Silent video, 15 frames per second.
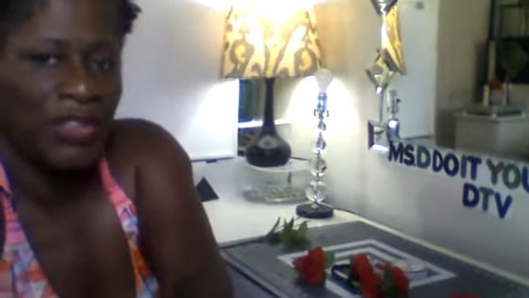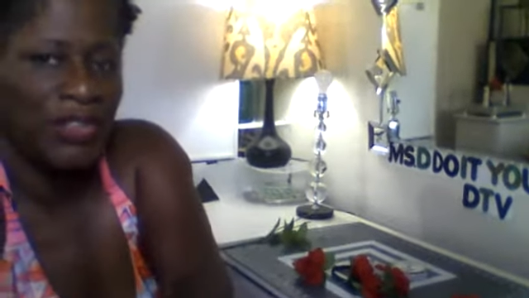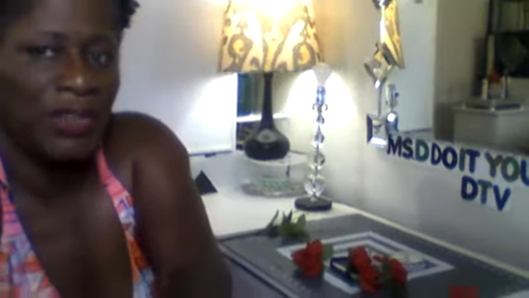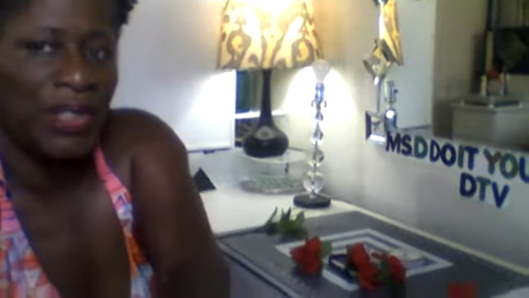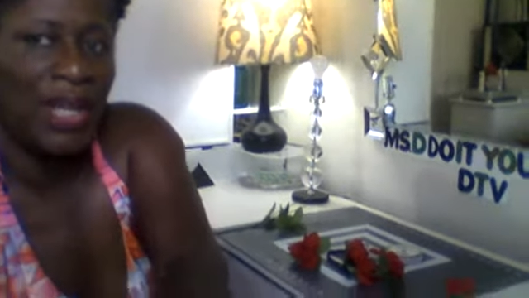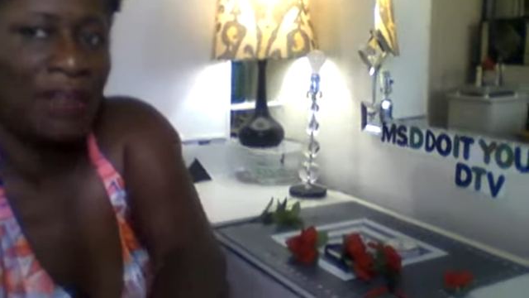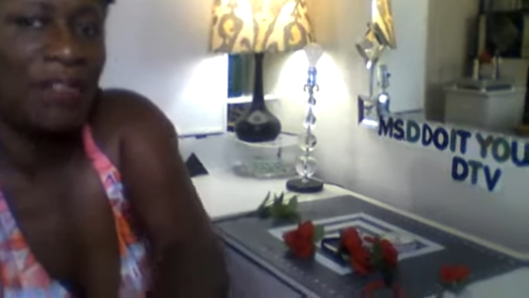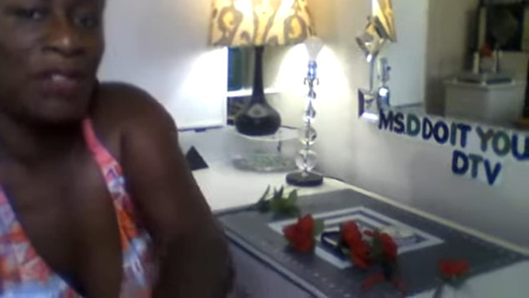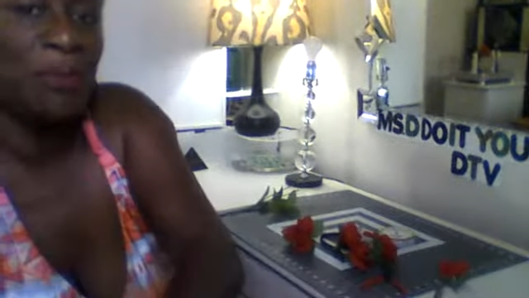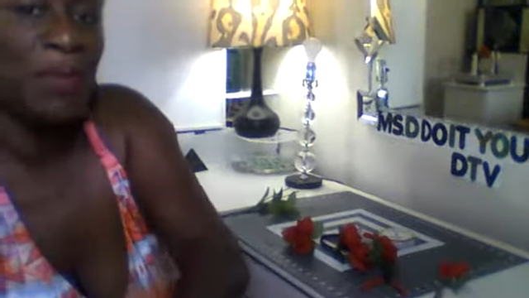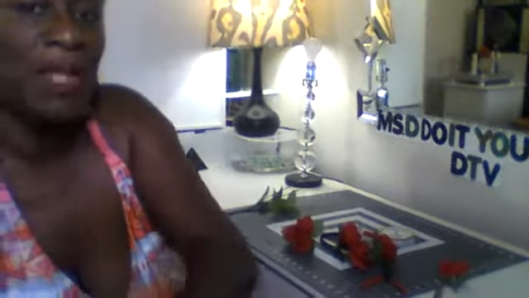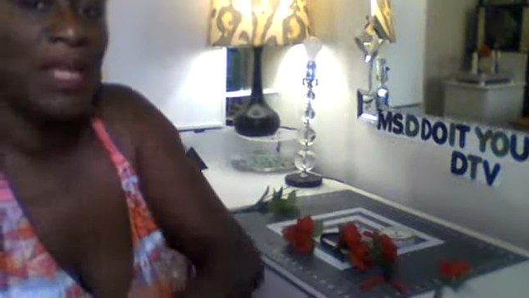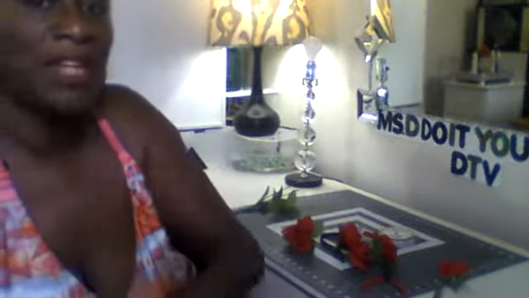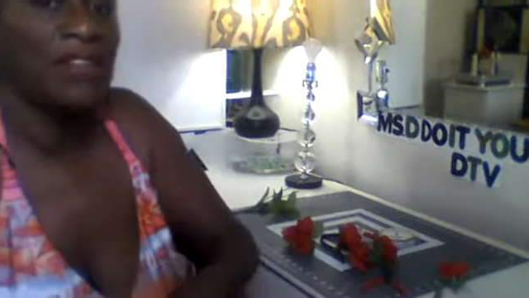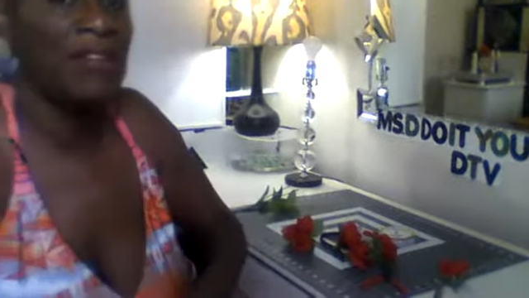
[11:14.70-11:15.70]
to have to
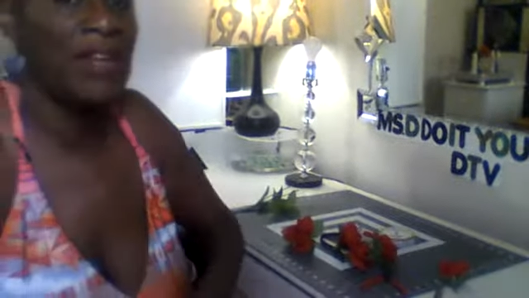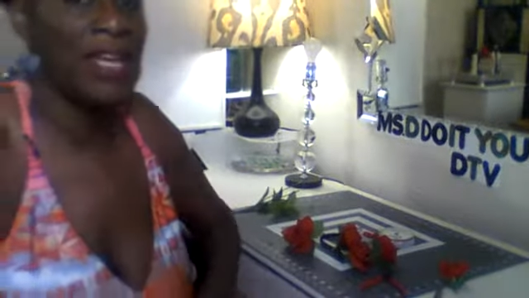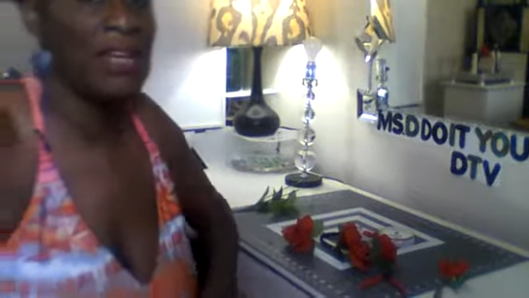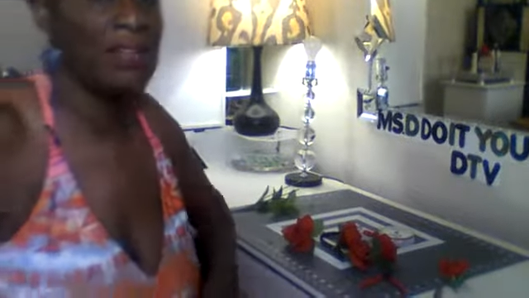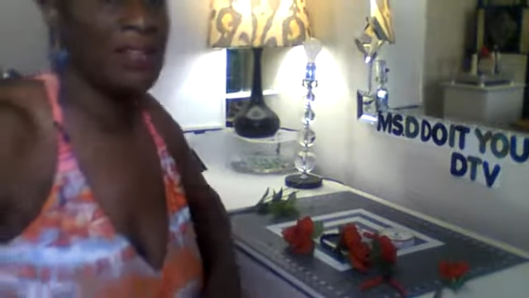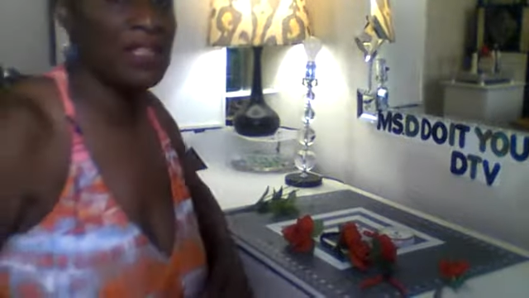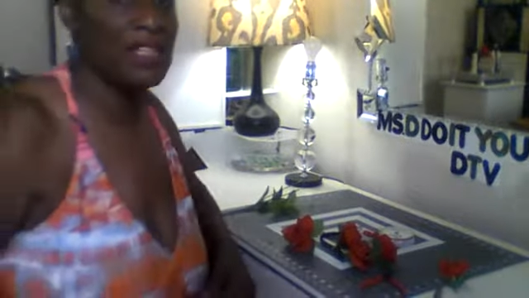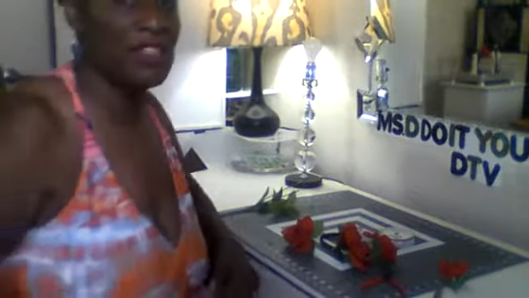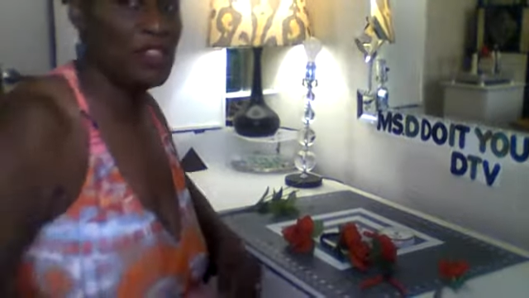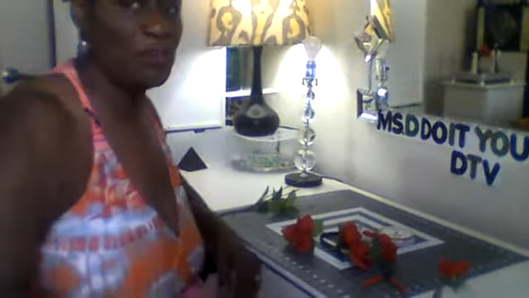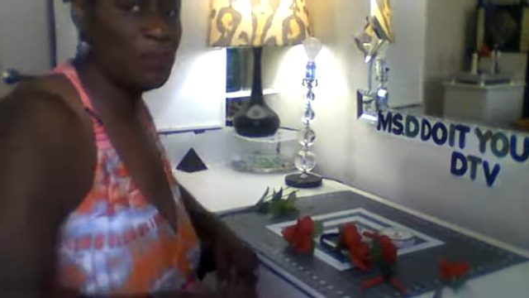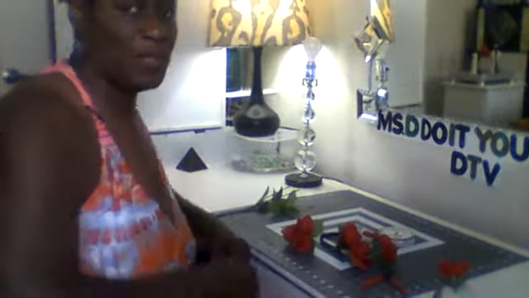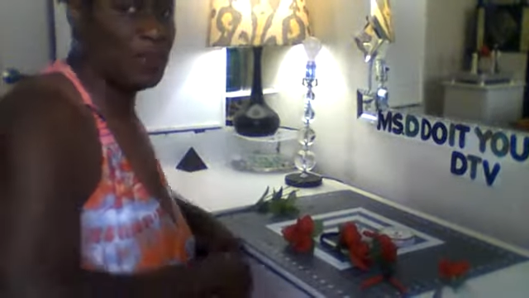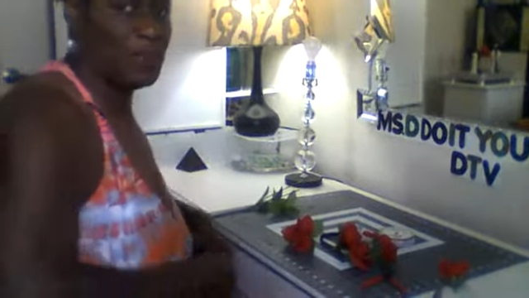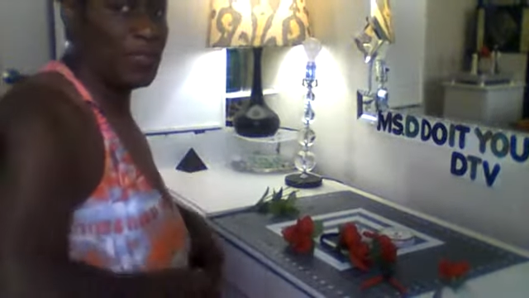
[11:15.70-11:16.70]
play around a little
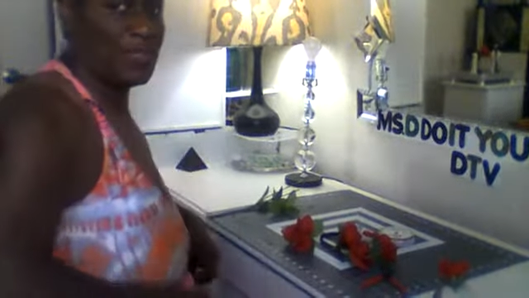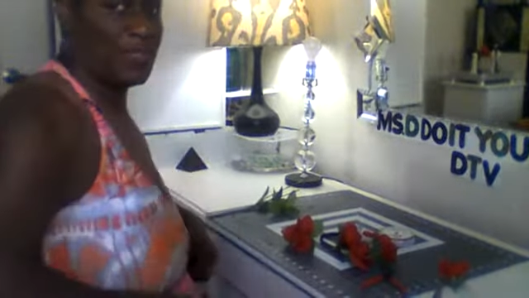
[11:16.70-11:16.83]
bit with